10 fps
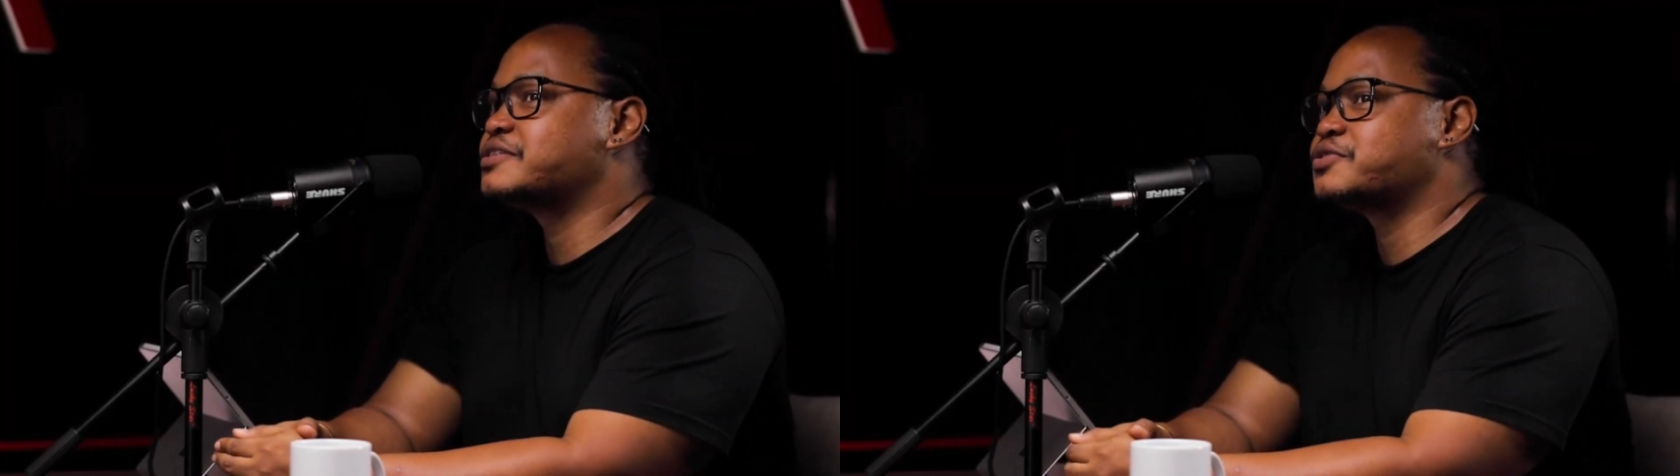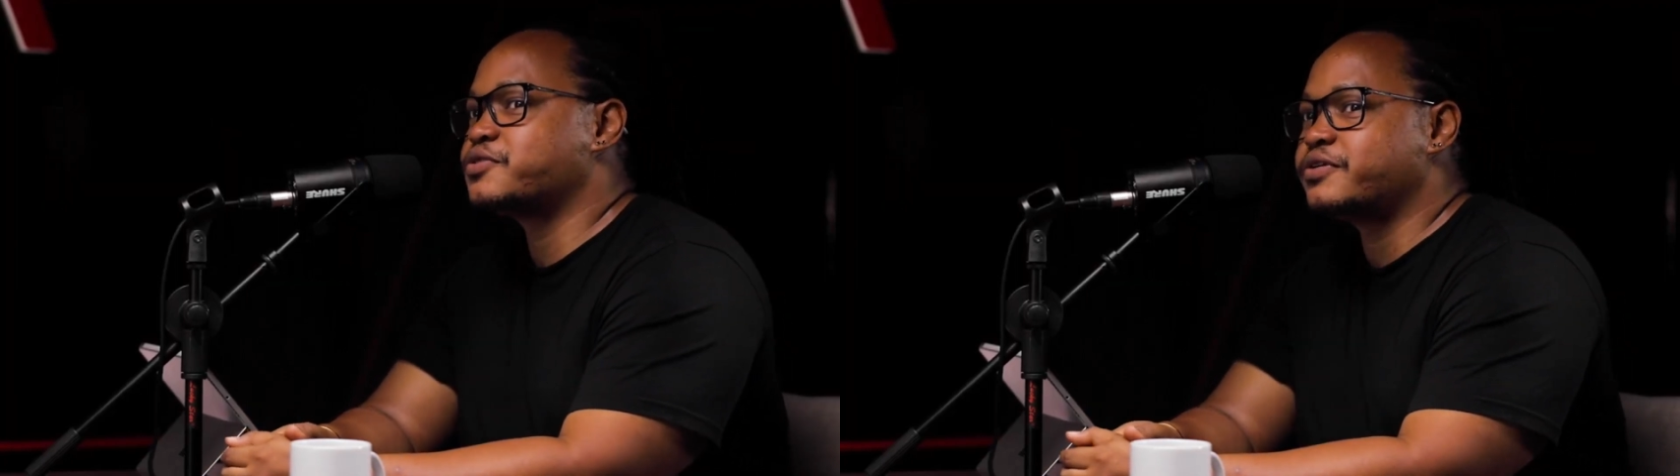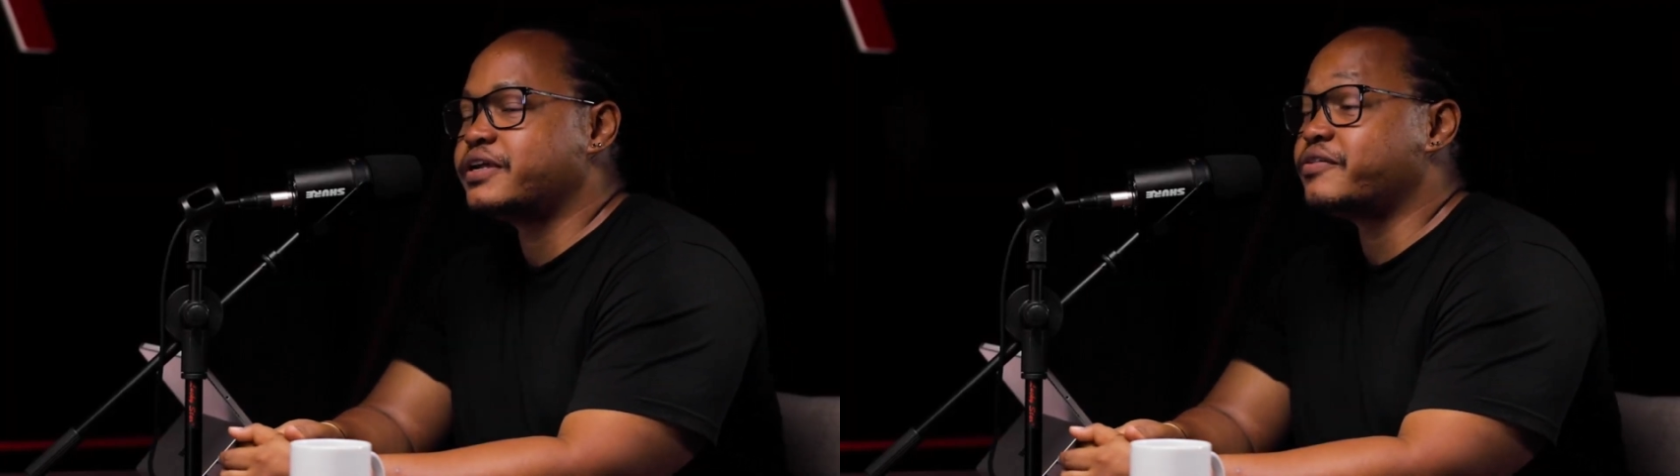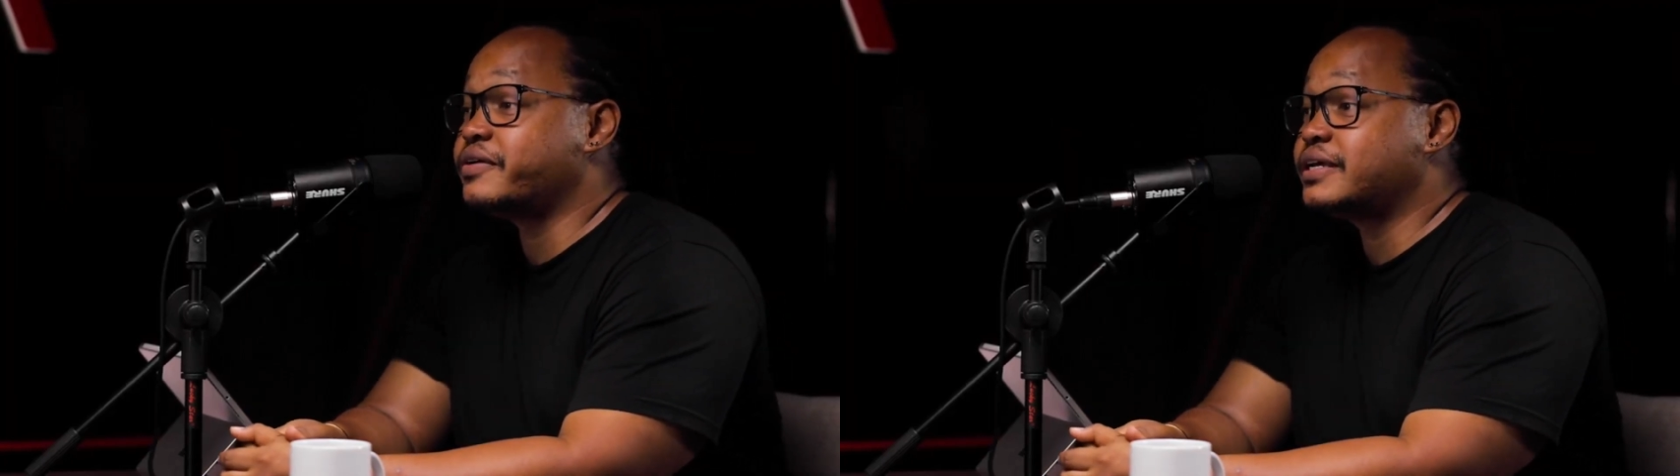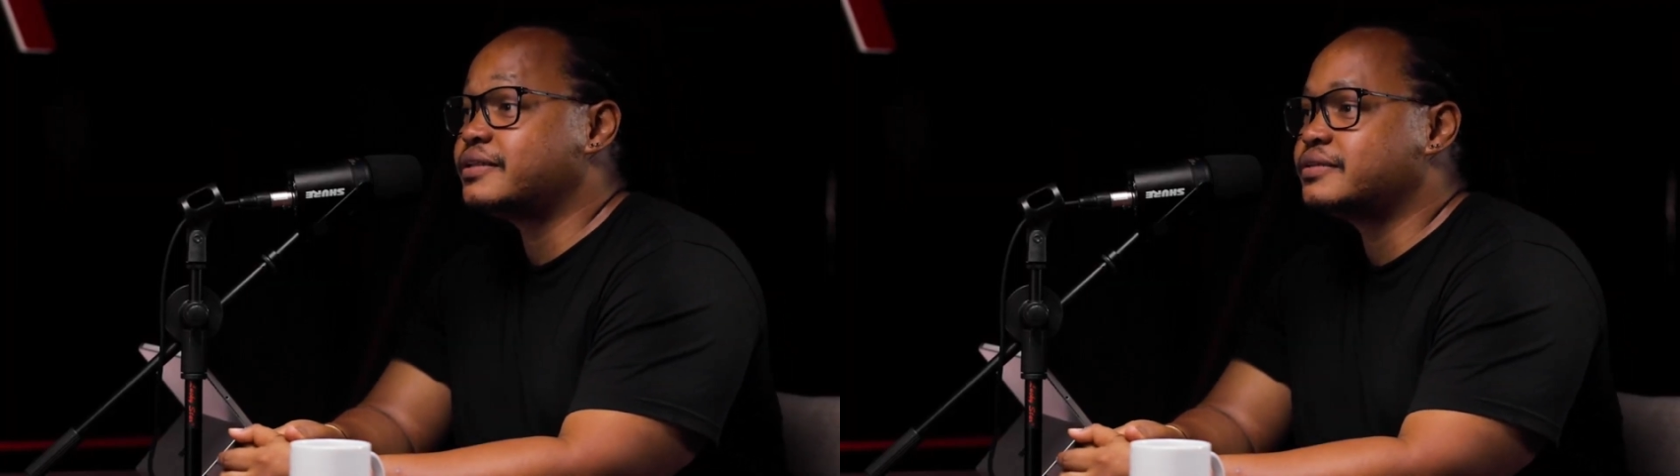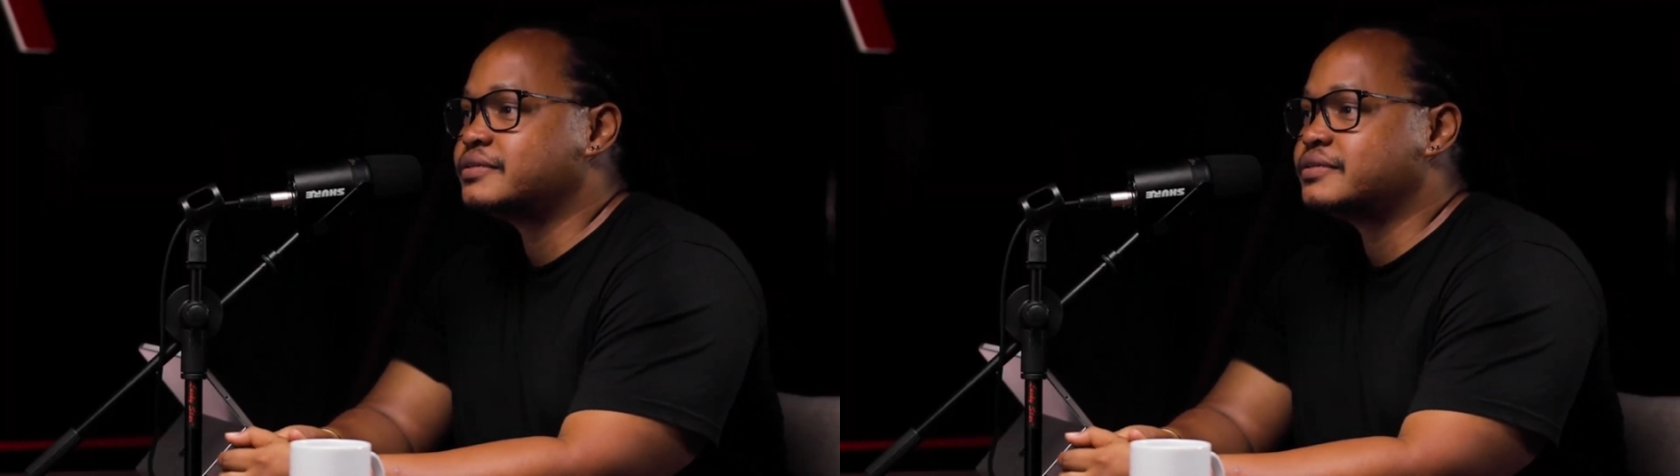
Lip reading: story real.